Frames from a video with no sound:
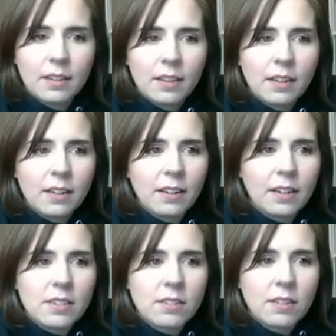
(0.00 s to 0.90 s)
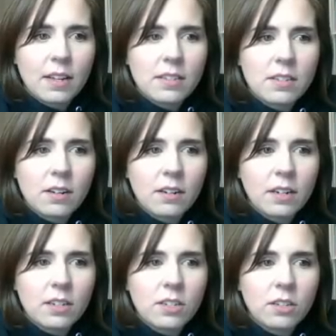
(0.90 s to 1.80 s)
All right, so that's
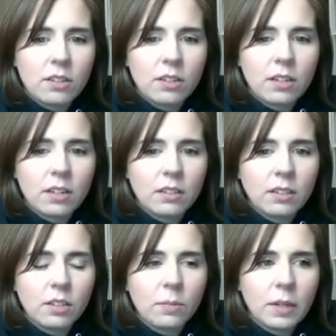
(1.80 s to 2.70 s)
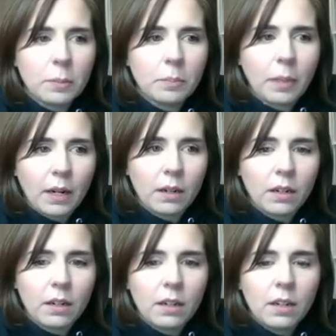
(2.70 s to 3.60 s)
starting to look a little bit better.